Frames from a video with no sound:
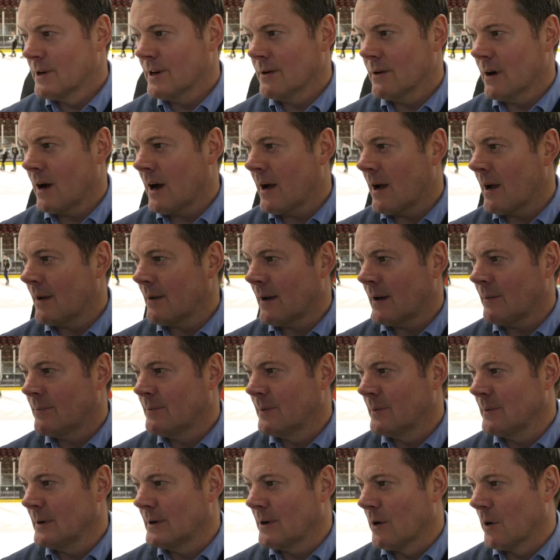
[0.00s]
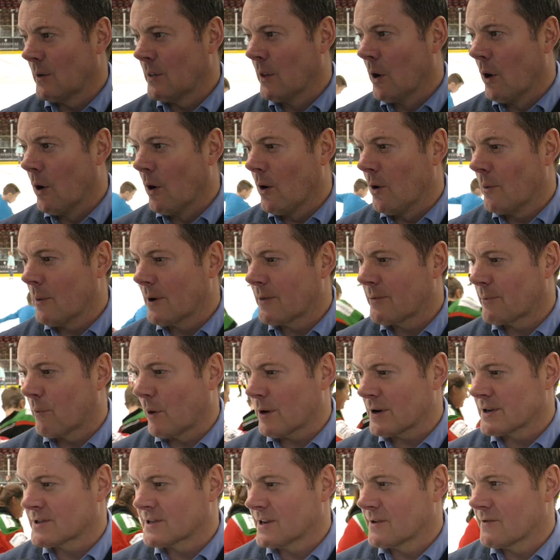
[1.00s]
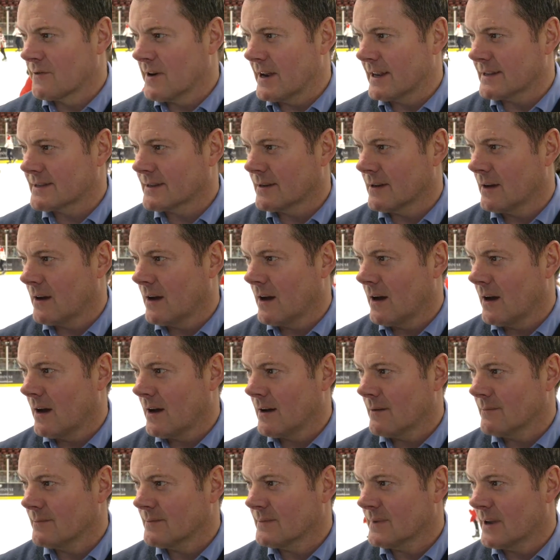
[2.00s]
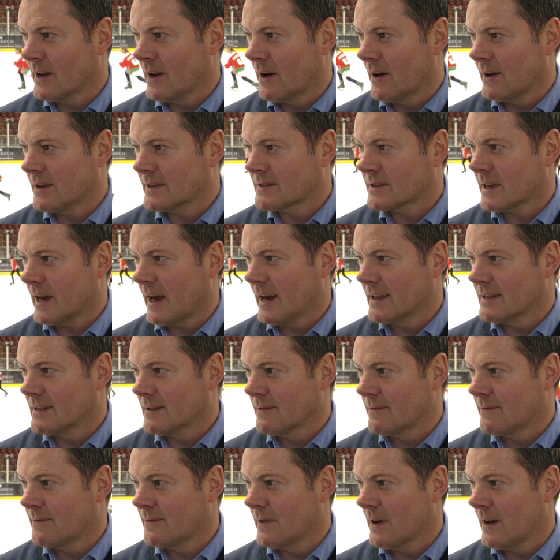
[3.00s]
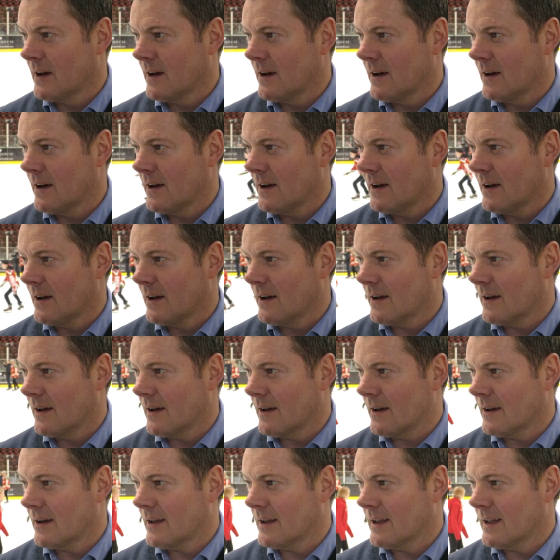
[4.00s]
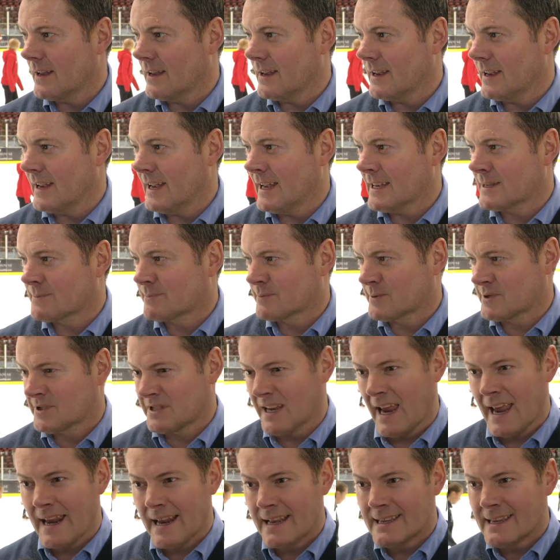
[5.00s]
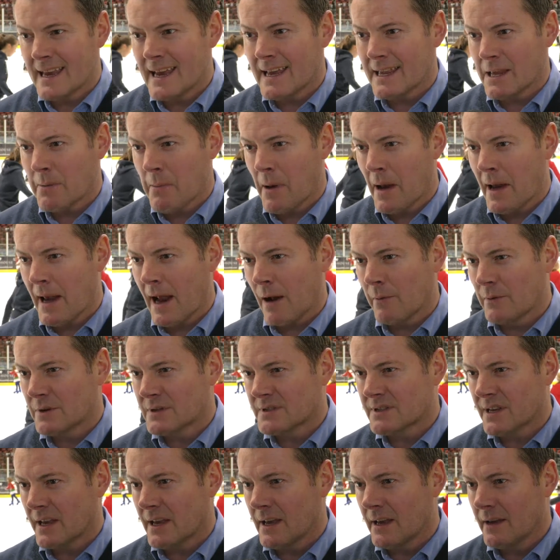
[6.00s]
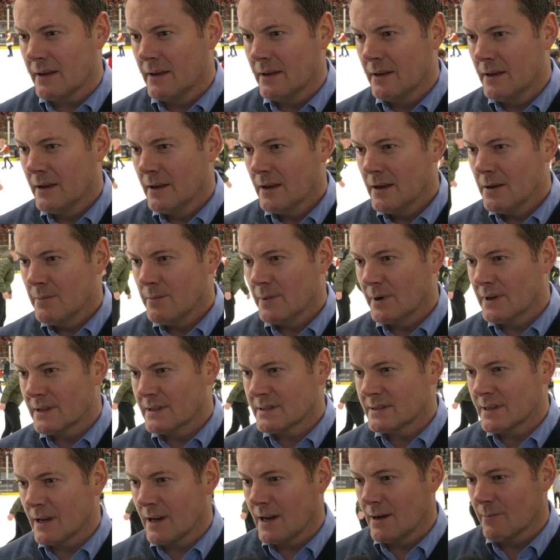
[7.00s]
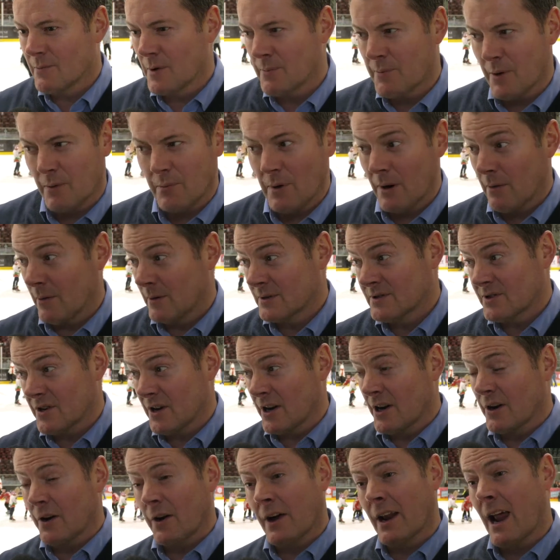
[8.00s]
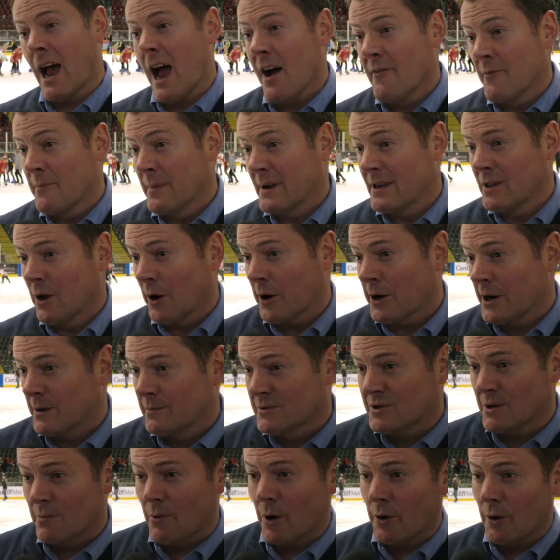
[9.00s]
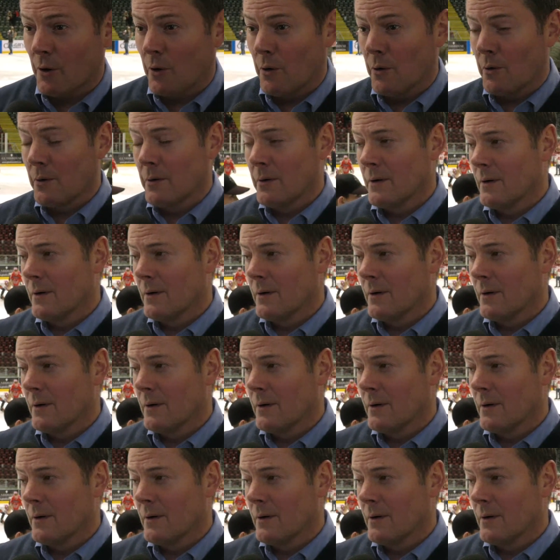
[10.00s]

We don't, uh, I, we don't know with what is in writ. Um, you know, it's kind of uh, it's day to day at the minute, I would say. But um, we're probably we're certainly not going to have them in Nottingham tomorrow.